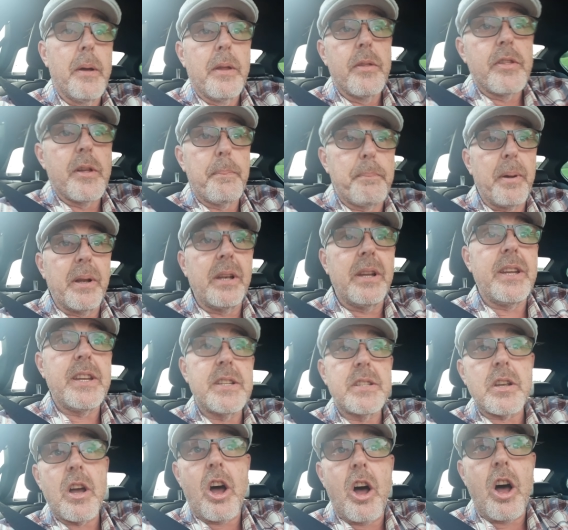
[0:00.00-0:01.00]
The
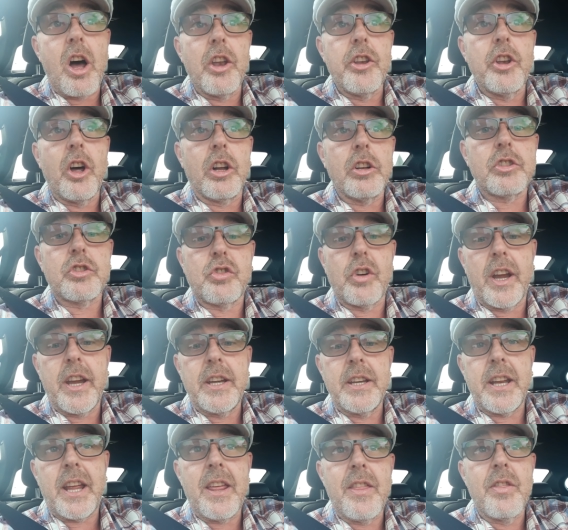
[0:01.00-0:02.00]
police are not
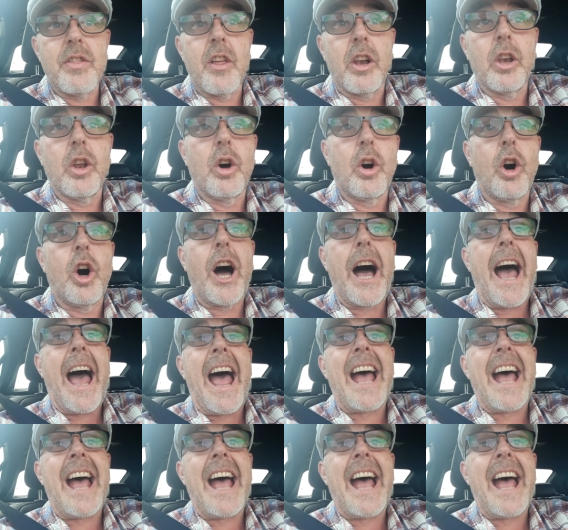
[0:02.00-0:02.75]
trained in the law.